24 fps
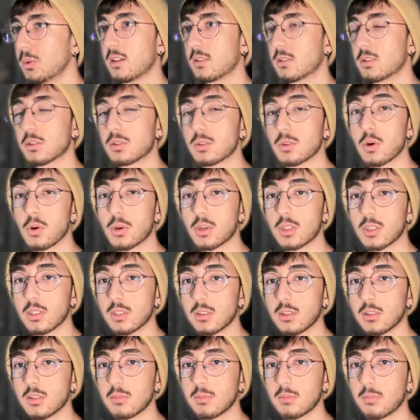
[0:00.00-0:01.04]
The
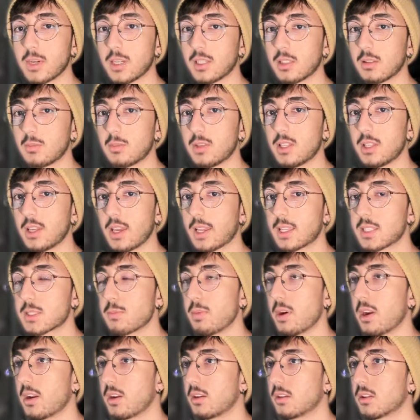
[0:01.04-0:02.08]
token might be
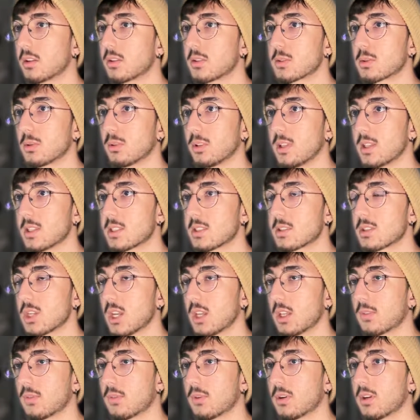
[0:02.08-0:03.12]
expired. So let's
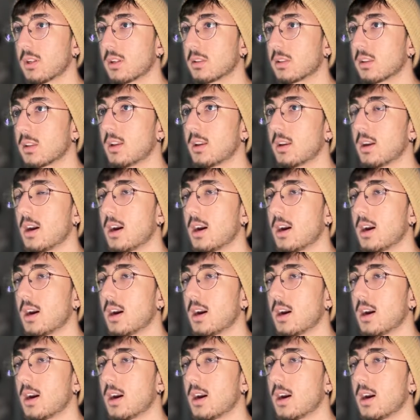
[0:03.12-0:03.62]
check for it.